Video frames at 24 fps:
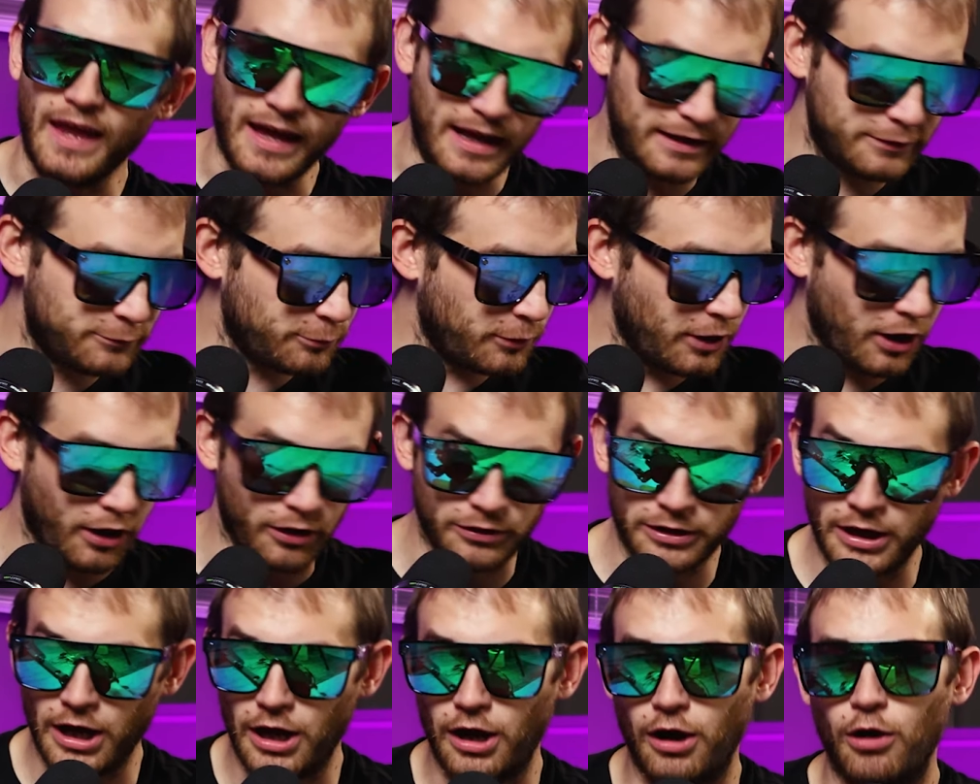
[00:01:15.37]
As we all
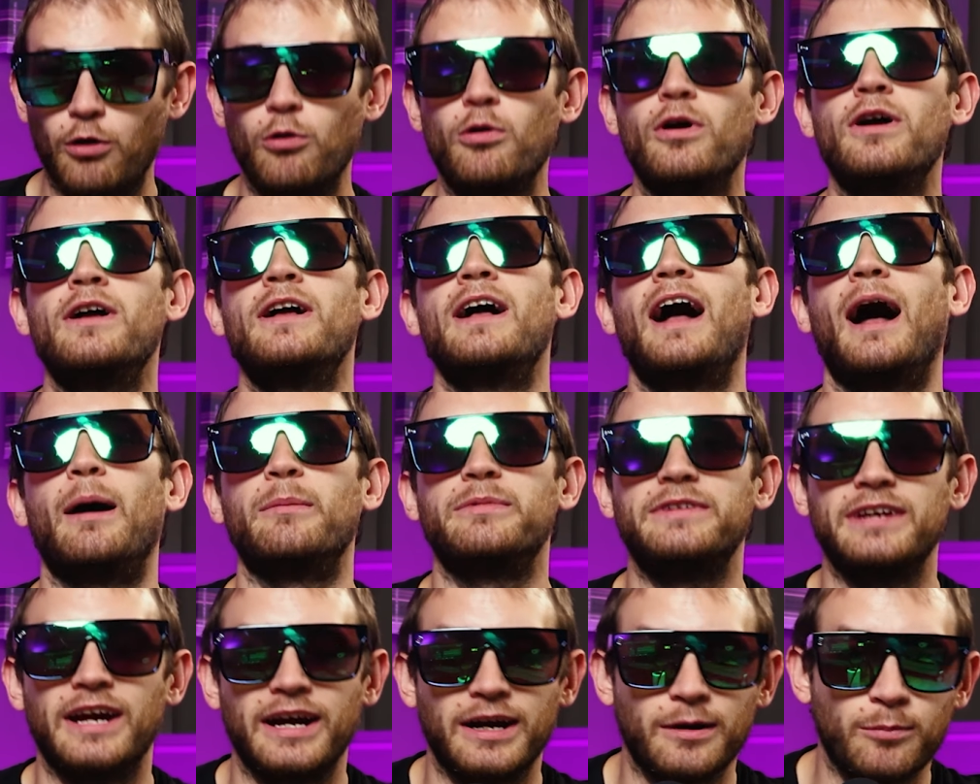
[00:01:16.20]
know, I'm
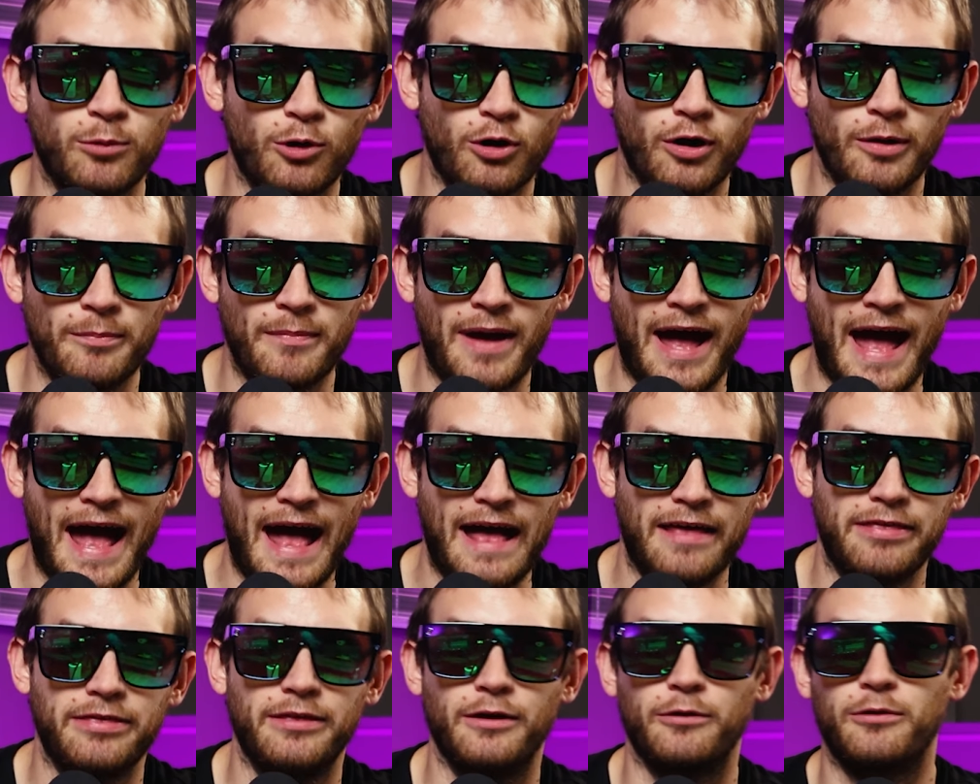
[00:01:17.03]
terrible at
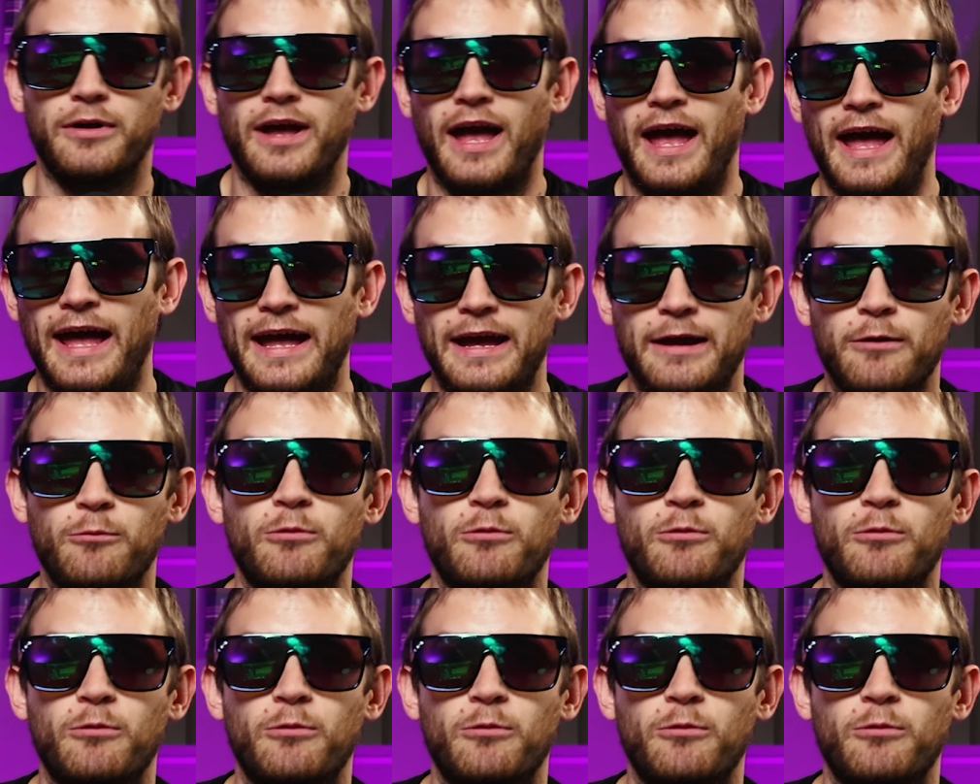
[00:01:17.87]
math, okay?